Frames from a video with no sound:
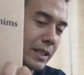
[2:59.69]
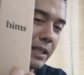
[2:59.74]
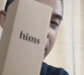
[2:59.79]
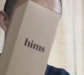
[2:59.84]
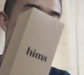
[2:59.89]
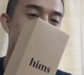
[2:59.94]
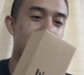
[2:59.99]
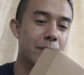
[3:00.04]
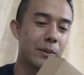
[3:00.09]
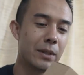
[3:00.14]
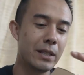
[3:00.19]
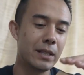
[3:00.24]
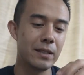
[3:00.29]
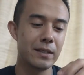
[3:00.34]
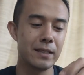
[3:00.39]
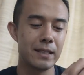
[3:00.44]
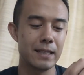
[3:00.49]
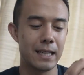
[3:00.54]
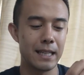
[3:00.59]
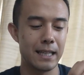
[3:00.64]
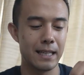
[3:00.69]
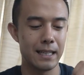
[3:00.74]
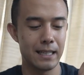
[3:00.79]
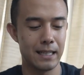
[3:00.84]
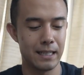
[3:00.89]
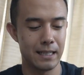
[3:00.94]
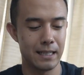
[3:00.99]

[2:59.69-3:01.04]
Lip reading: Let's see what it looks like.